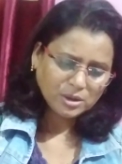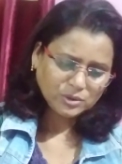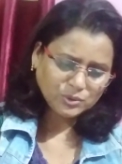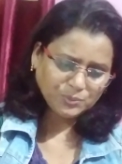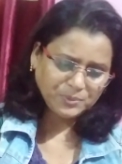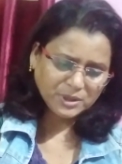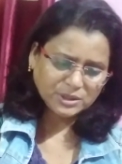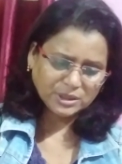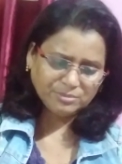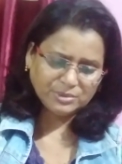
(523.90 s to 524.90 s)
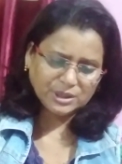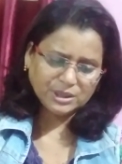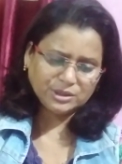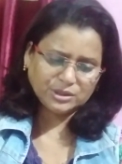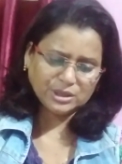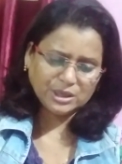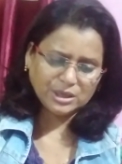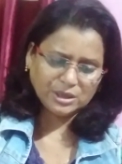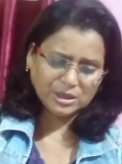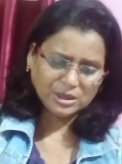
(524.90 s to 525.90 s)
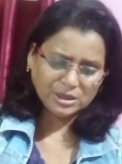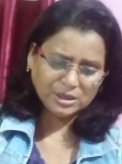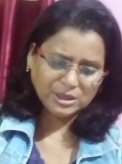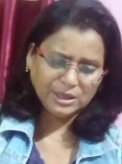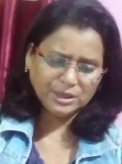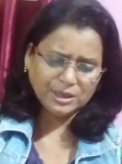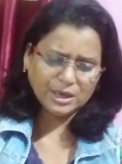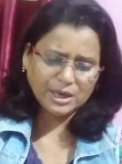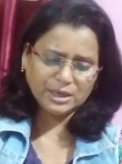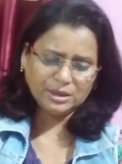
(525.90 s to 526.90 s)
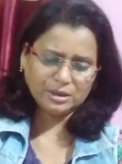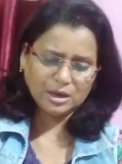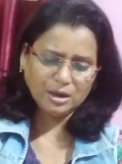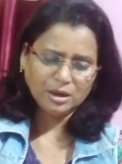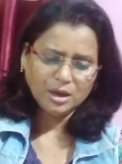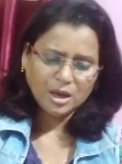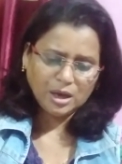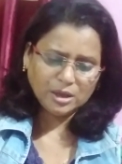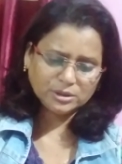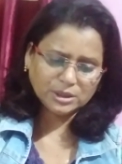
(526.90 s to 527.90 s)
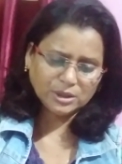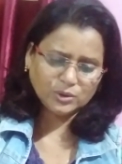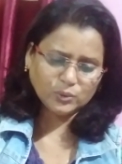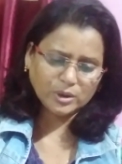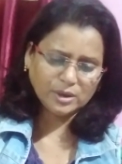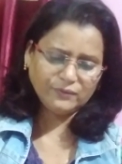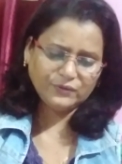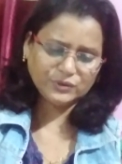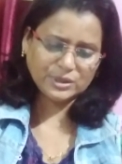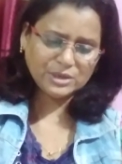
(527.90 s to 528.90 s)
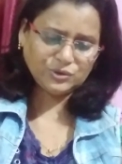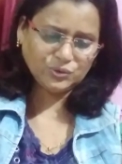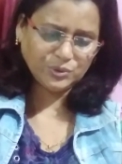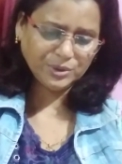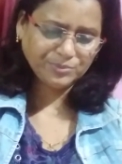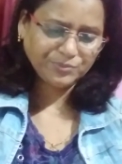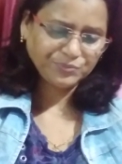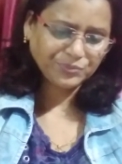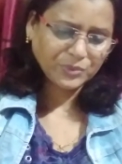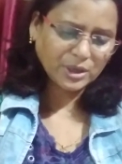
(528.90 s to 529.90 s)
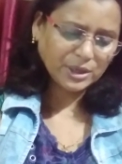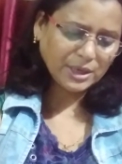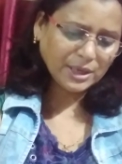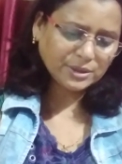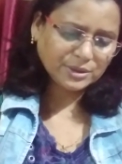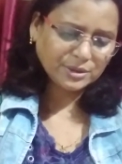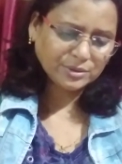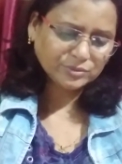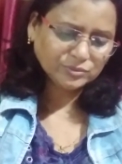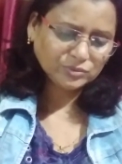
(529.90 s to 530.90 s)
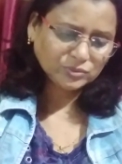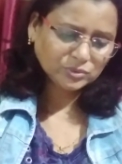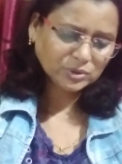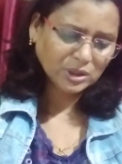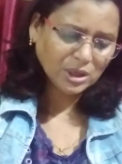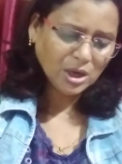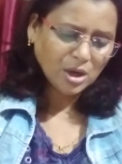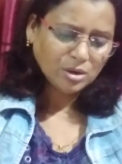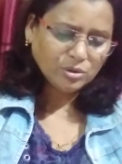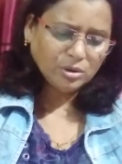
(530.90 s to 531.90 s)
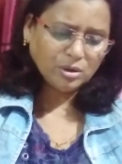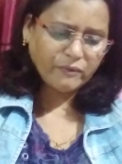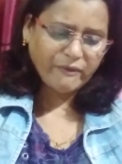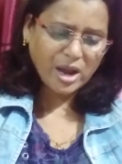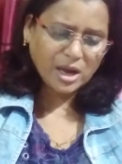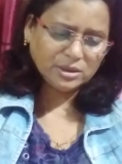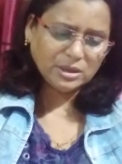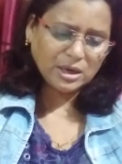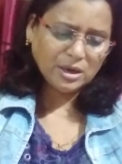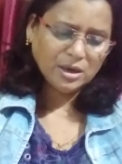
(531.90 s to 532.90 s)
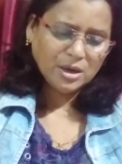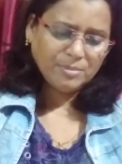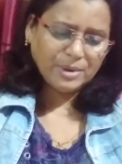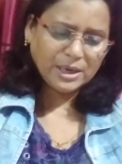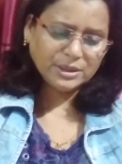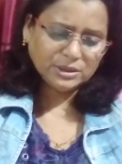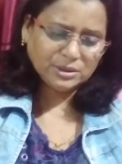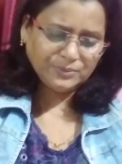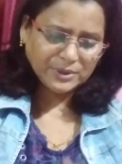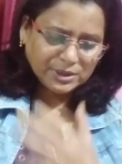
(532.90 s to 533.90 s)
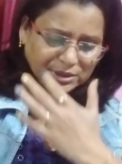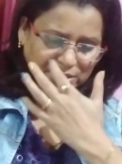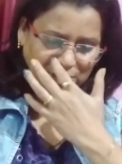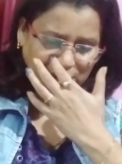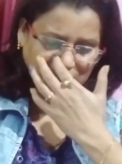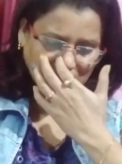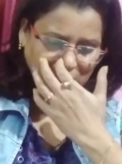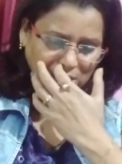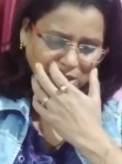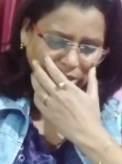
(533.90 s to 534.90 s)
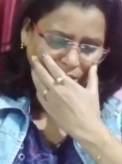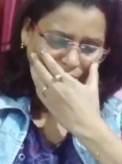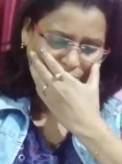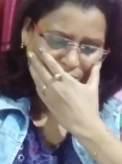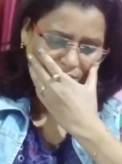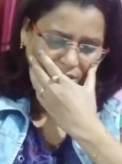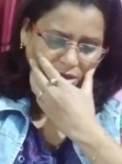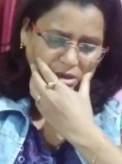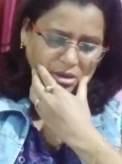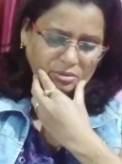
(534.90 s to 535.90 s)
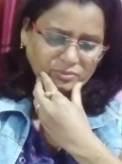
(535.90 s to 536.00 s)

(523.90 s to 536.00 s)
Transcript: Sufism reached India in the answer 12th century. Next, who were the participants in the uh,